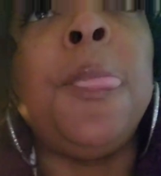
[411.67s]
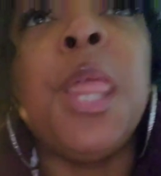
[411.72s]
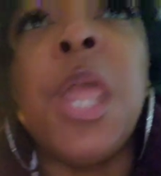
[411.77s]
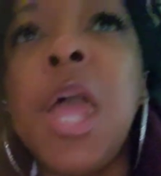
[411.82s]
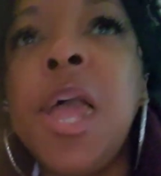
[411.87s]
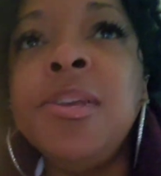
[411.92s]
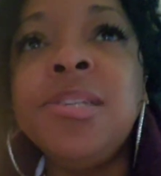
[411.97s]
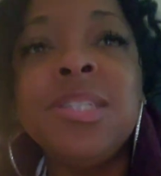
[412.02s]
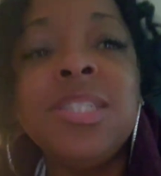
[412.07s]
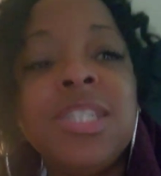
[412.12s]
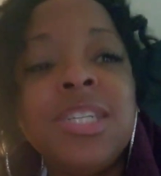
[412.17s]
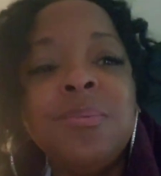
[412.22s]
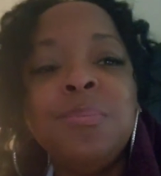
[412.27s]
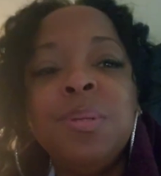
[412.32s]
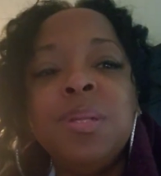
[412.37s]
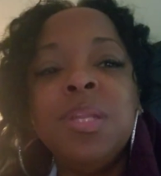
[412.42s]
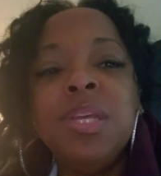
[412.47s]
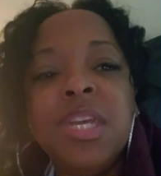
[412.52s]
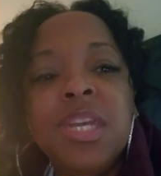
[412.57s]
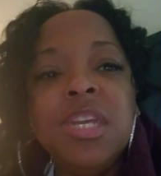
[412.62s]
Guys, I can't
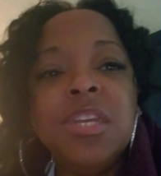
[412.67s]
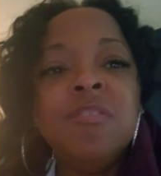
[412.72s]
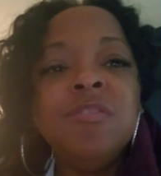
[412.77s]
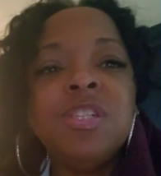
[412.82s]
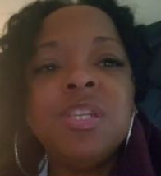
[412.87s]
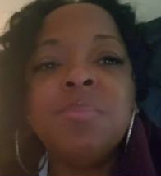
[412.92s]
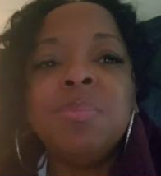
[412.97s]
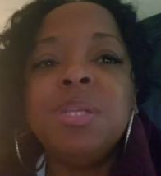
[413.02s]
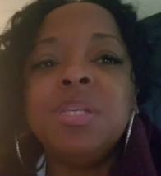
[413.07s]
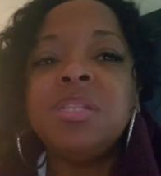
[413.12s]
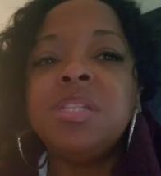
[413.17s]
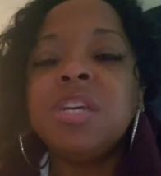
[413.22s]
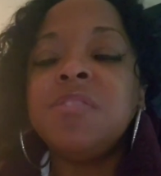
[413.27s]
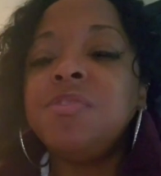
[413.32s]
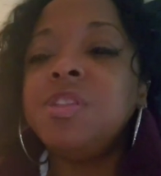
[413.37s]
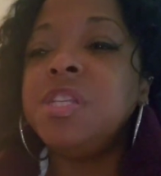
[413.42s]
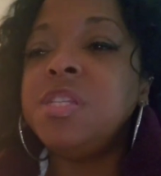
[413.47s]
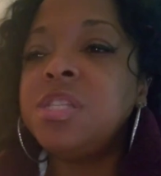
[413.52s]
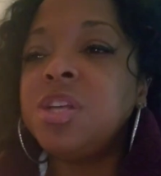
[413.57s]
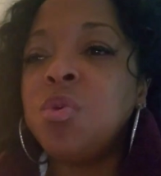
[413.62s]
believe some of the
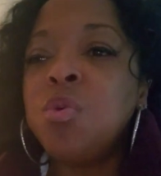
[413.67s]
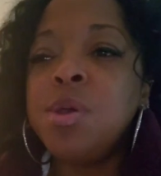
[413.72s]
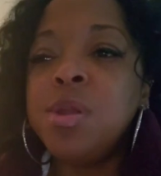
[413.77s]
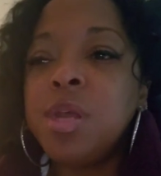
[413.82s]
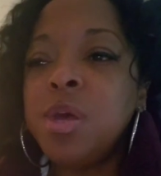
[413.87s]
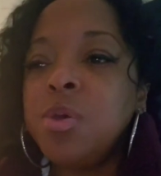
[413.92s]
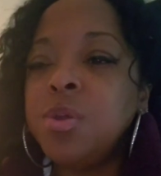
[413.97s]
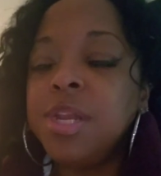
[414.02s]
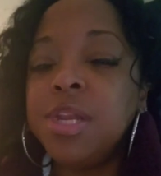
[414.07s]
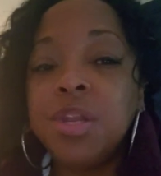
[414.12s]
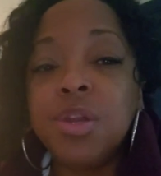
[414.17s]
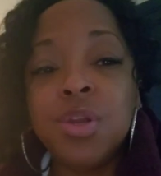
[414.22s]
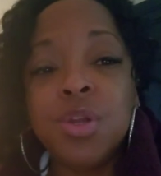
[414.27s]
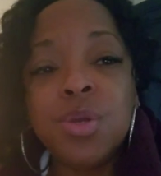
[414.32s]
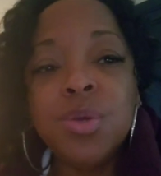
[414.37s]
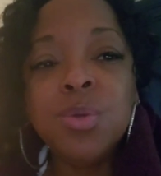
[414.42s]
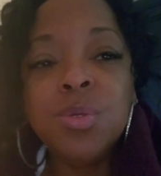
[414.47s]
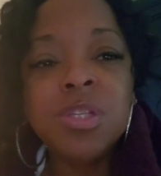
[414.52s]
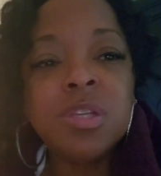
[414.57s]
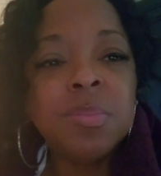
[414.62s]
stuff that's going on in the
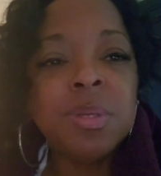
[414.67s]
news,